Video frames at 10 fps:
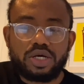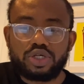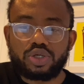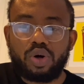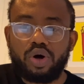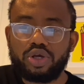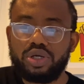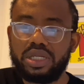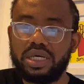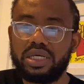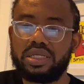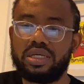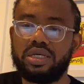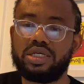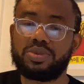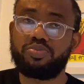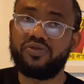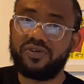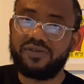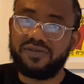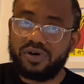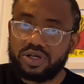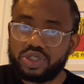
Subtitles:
So all you need is proof of funds,